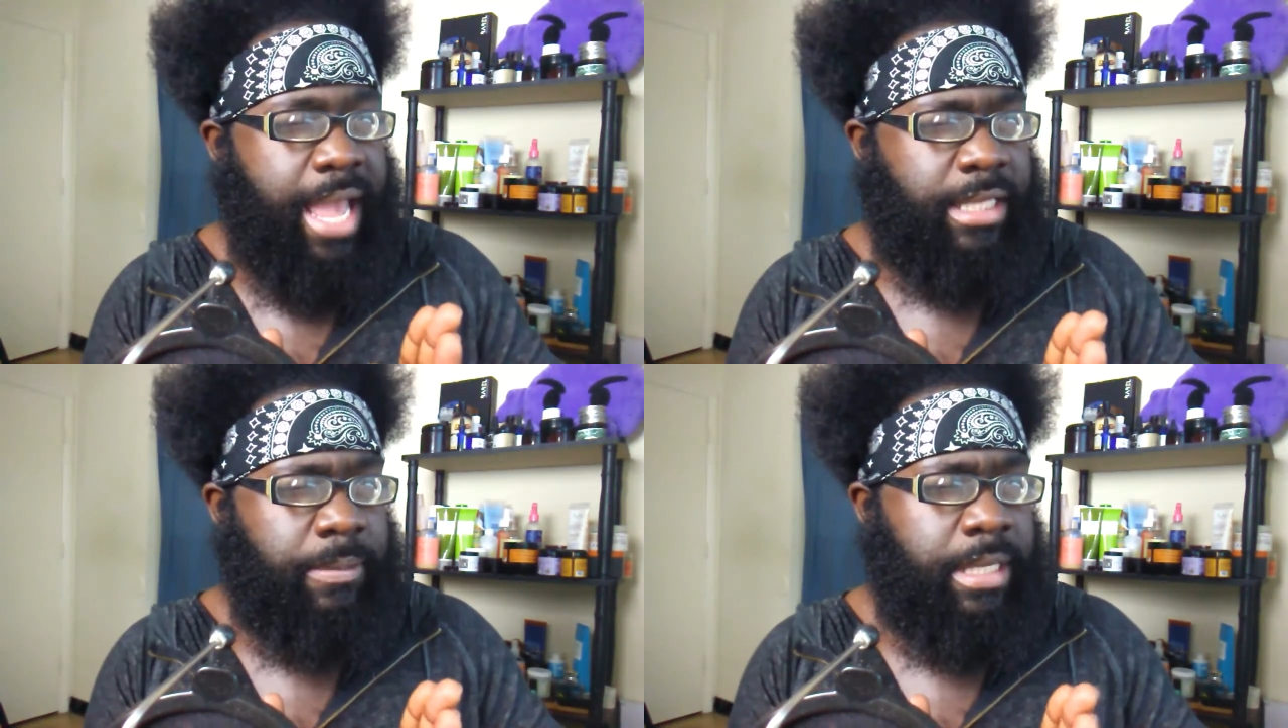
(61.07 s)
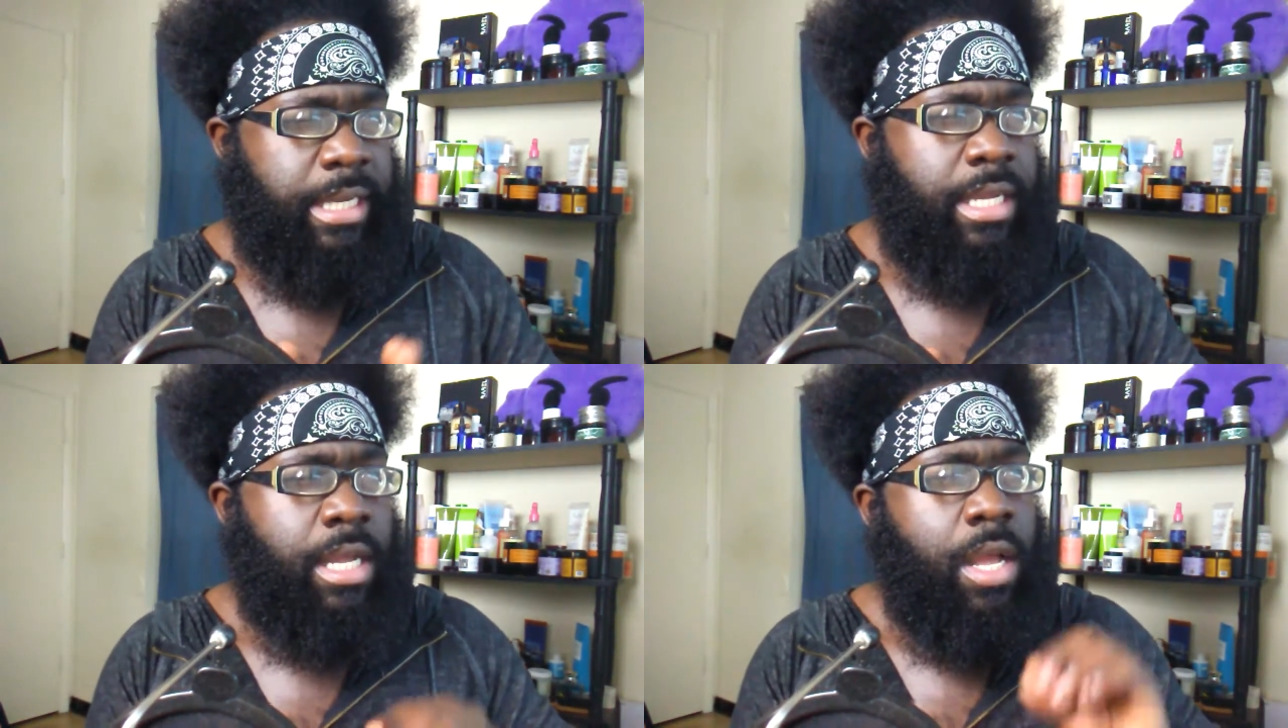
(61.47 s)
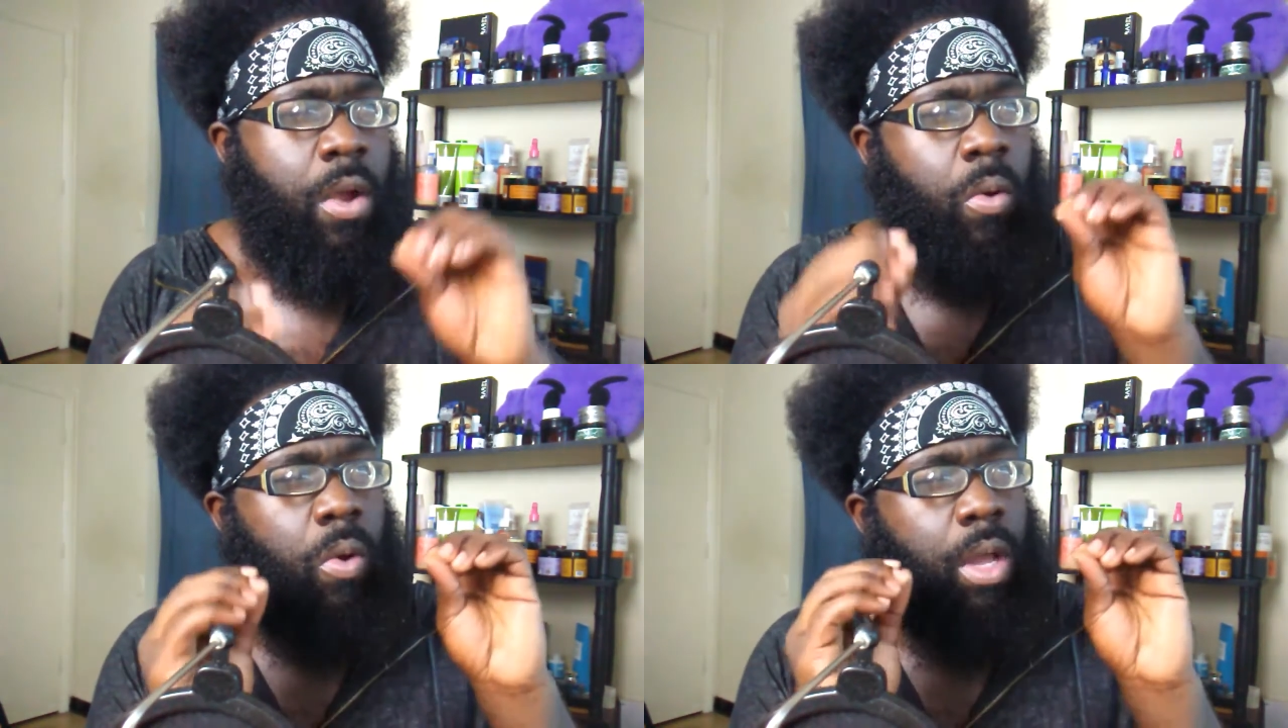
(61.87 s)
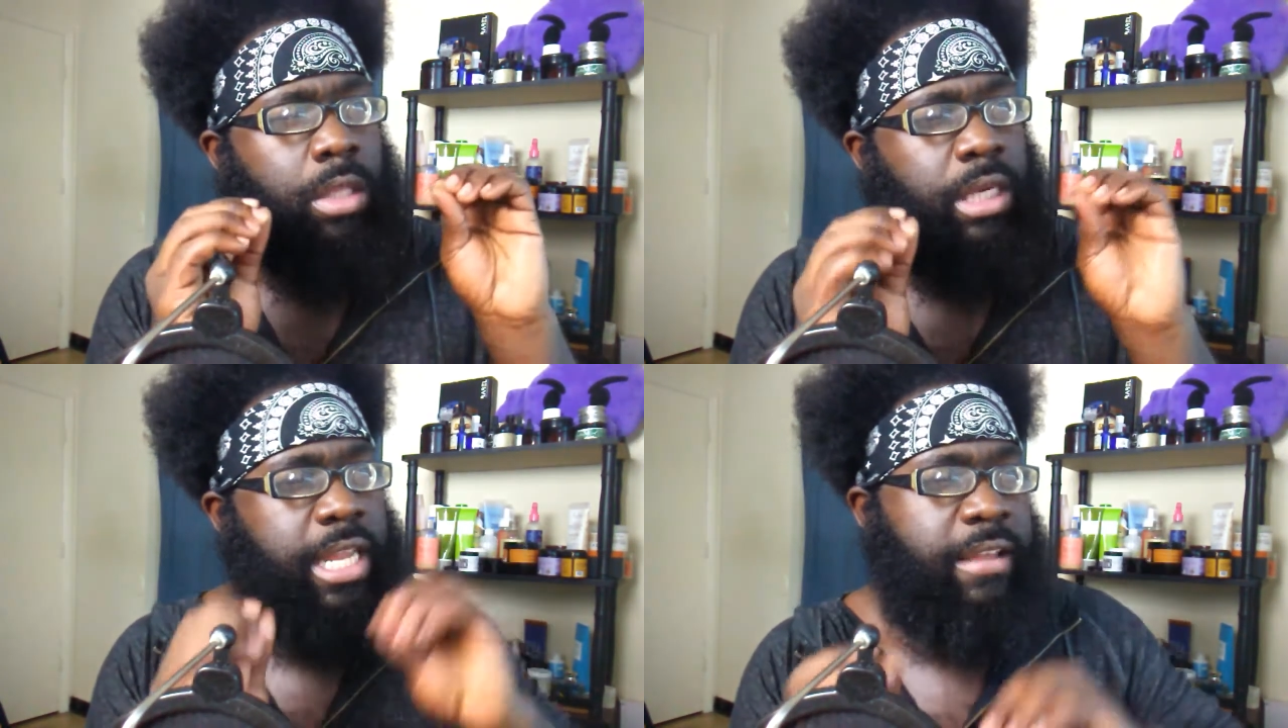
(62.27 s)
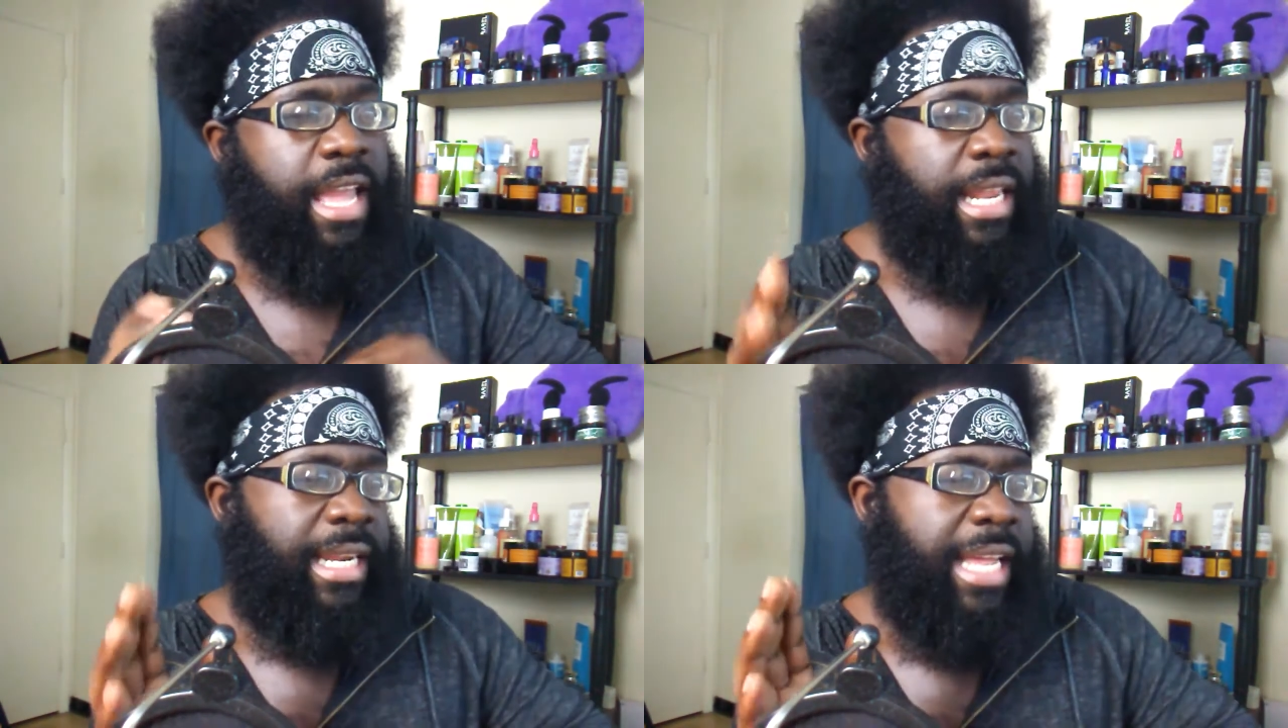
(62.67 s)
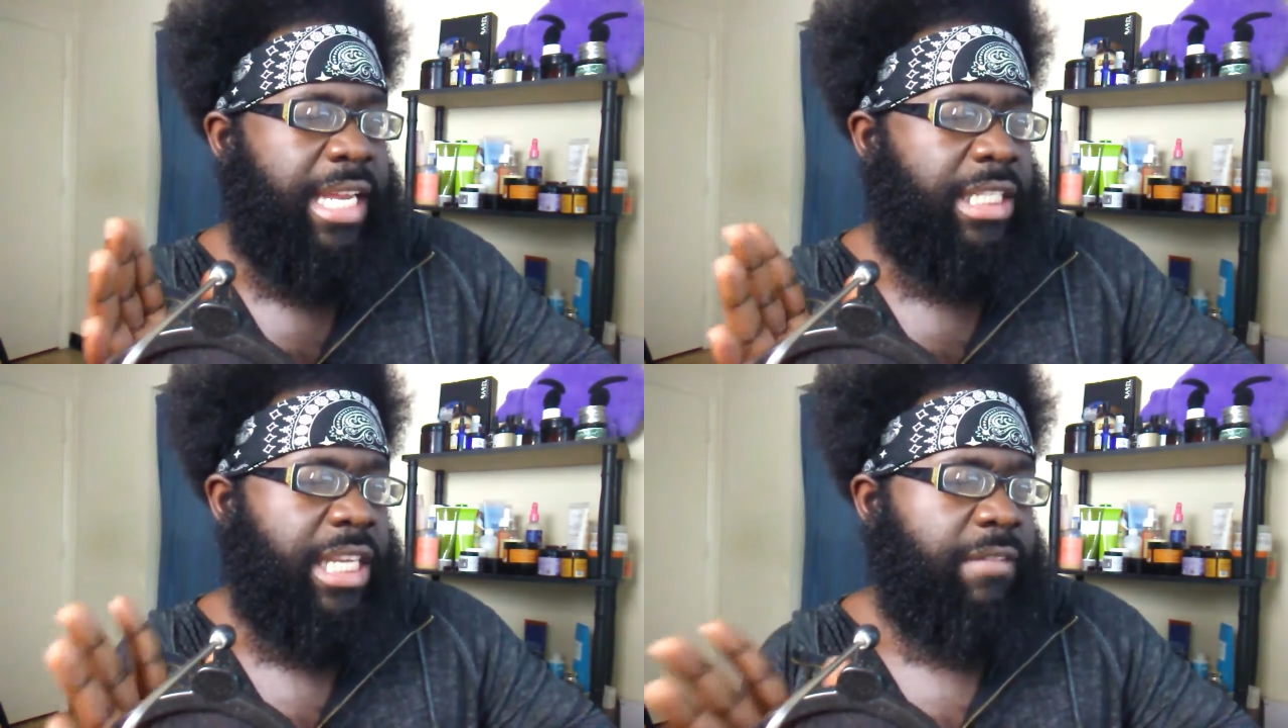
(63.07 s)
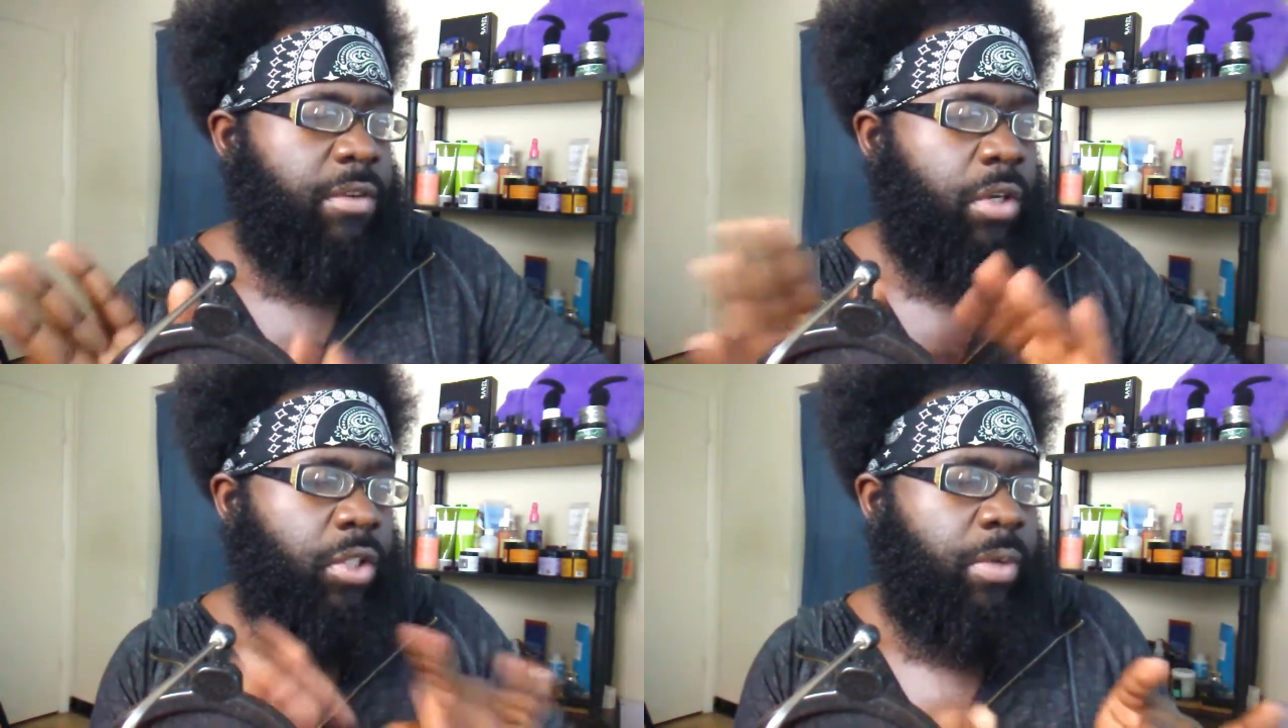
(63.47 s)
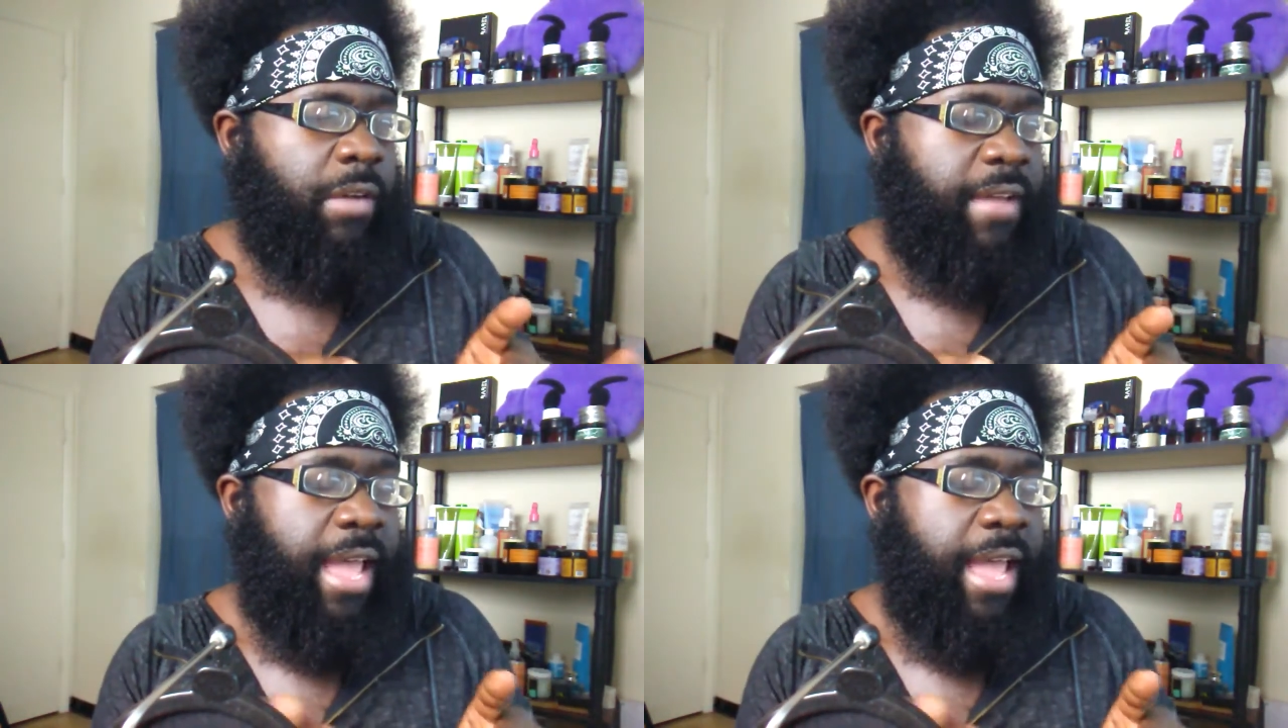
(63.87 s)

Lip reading: asthma at age 11 or 12.